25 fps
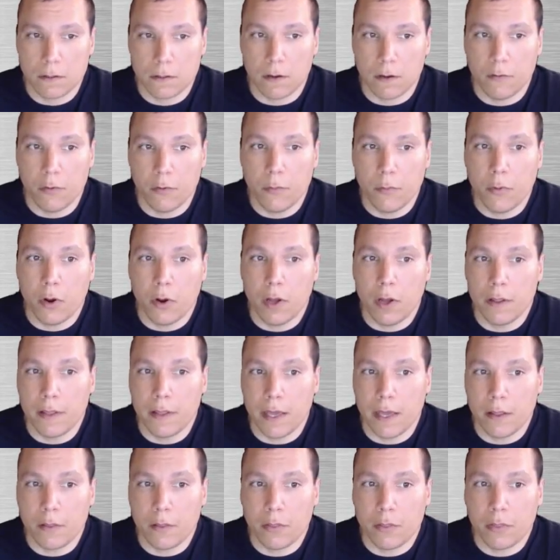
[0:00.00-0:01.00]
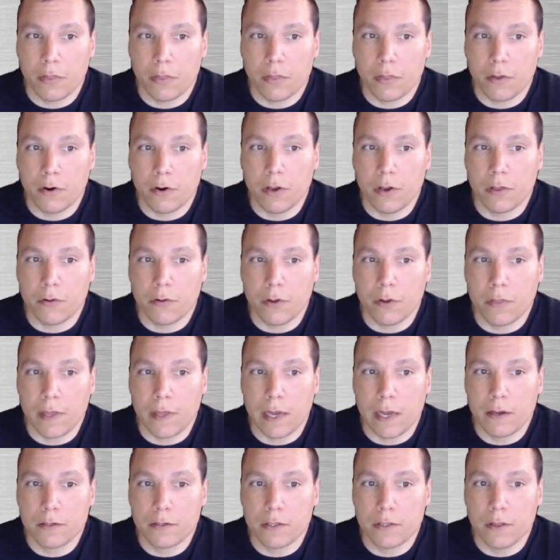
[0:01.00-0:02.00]
So if we bought that
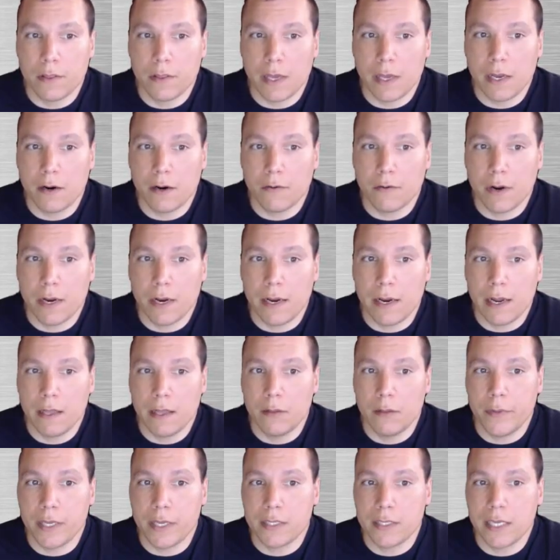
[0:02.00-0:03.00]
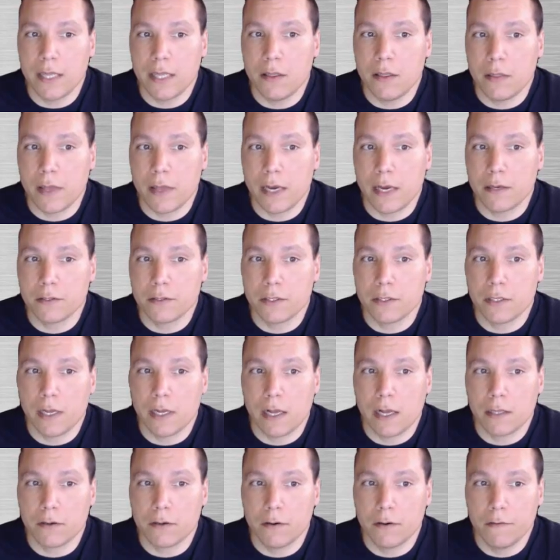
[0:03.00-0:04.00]
33,000 Theta right now, that'd be a
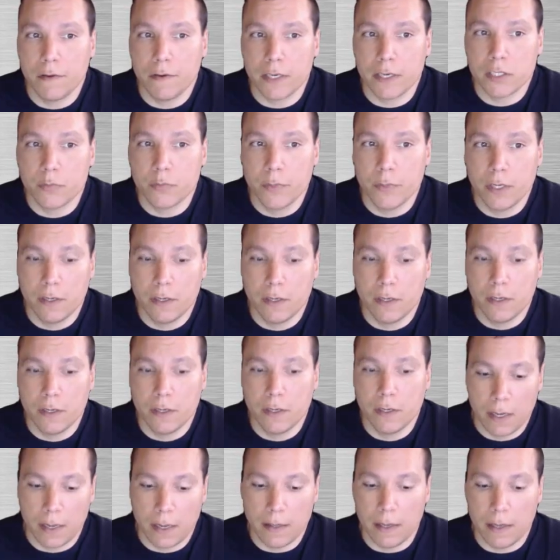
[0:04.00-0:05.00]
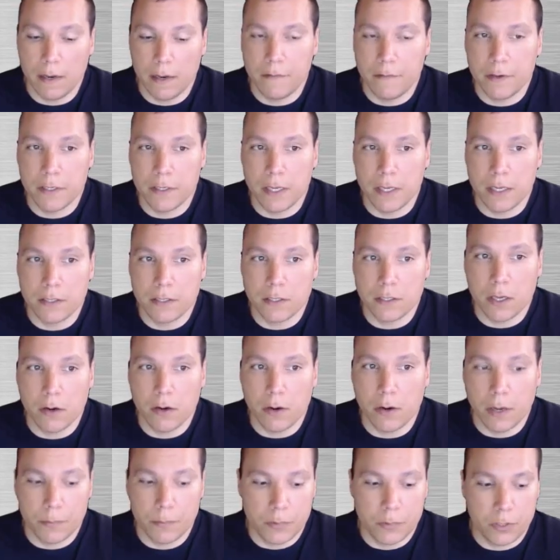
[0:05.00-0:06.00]
$10,000 investment. And then if it does
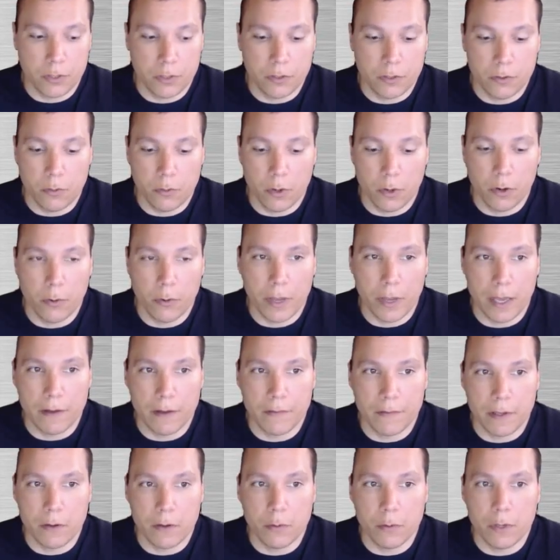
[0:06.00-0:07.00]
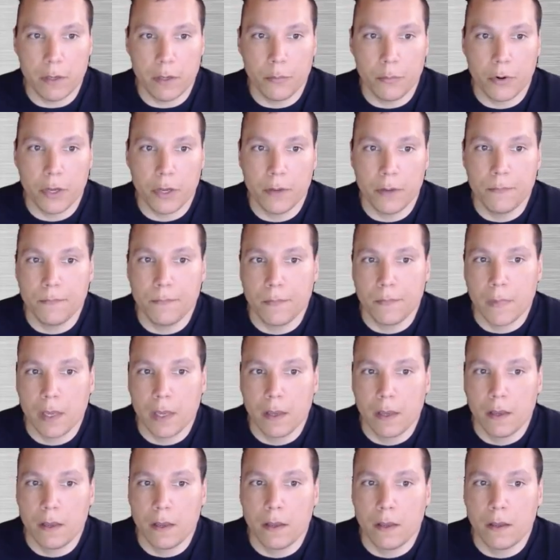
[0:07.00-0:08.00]
go up to where we have equilibrium,
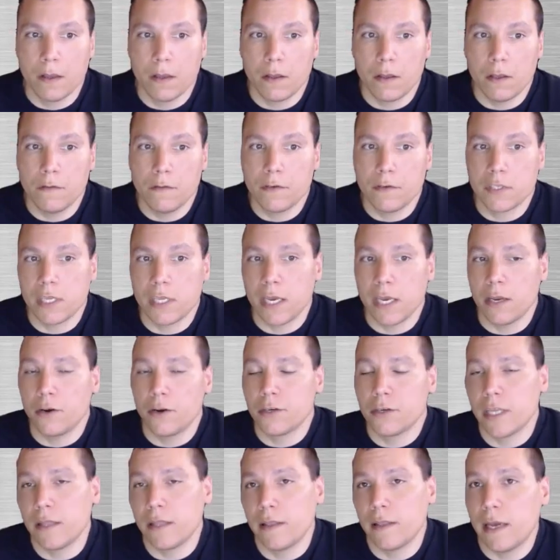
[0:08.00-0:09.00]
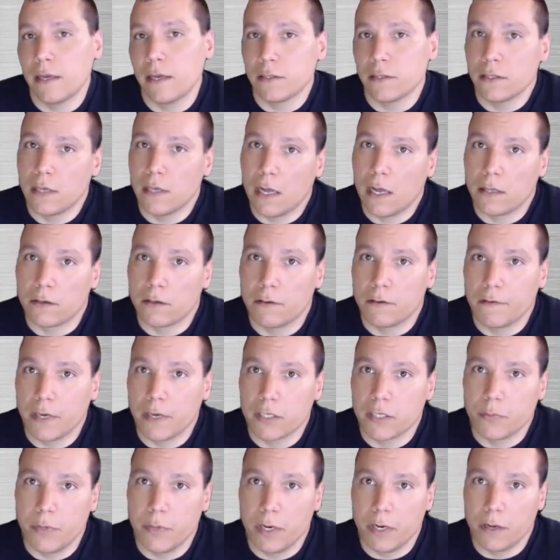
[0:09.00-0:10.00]
you've just taken your $10,000
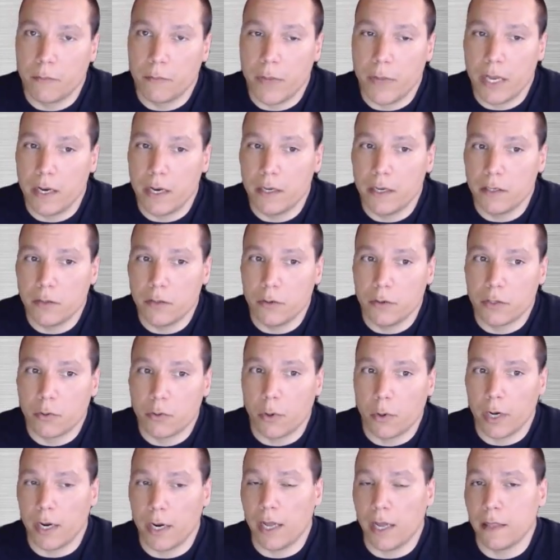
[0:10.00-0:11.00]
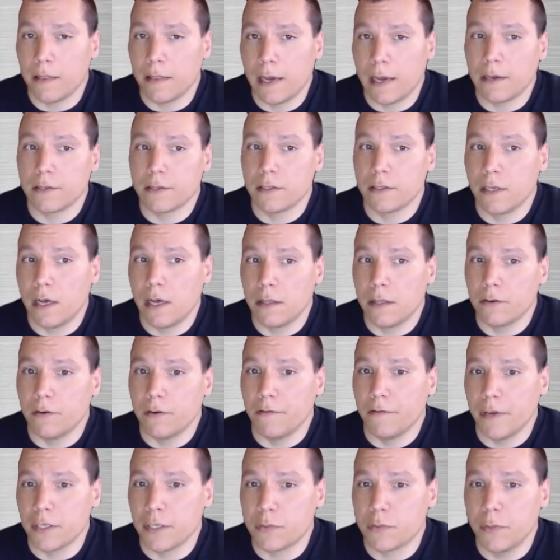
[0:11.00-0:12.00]
investment and made it into a $29,000
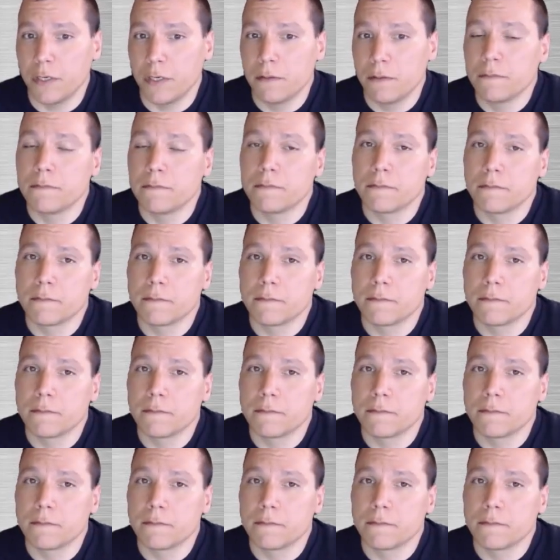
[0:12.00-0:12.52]
investment.